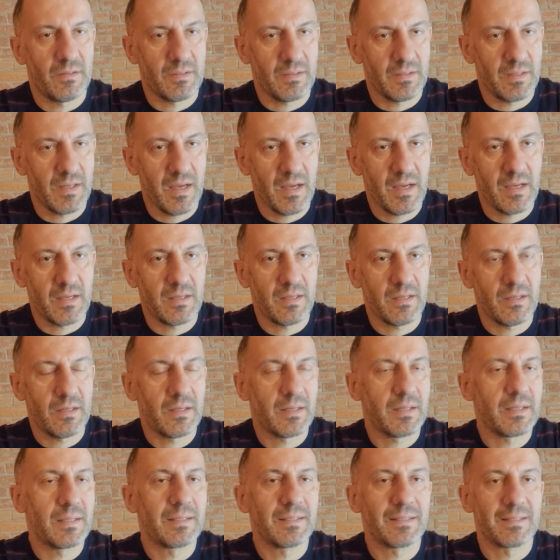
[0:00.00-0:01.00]
higher
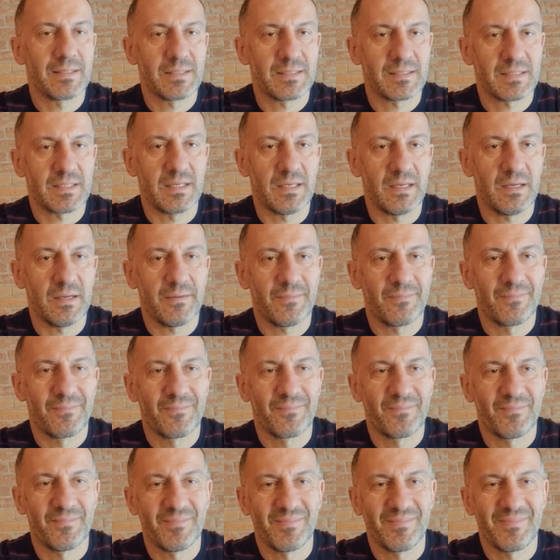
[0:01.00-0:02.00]
and riskier.
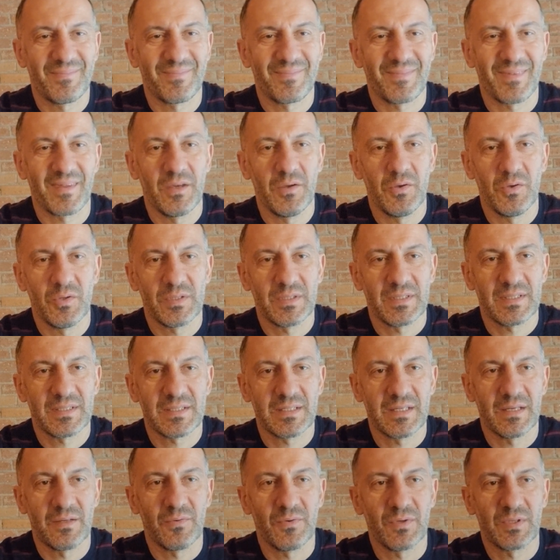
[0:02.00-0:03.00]
You
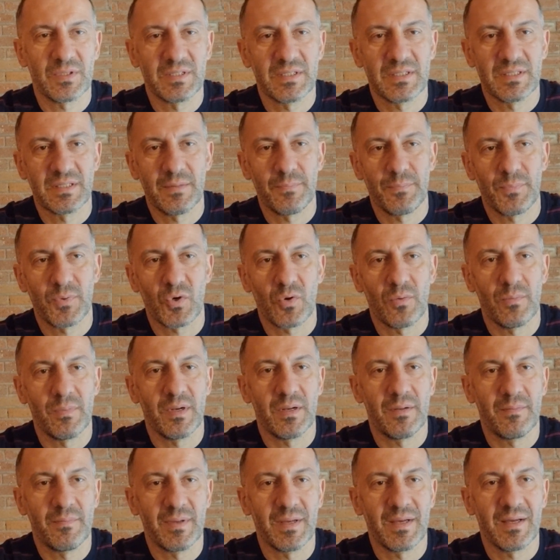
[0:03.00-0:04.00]
understand what is the problem,
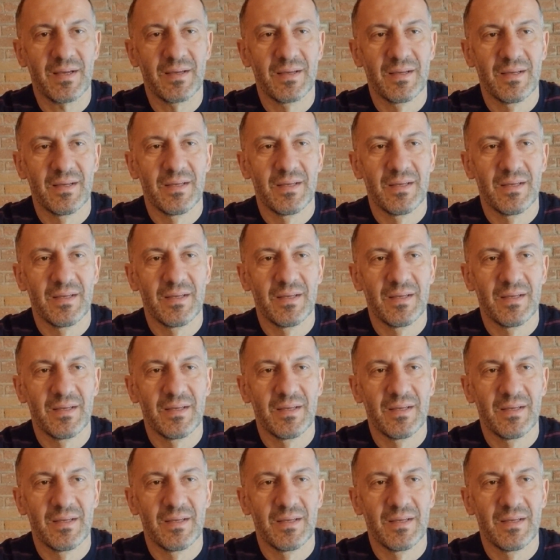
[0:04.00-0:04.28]
yeah?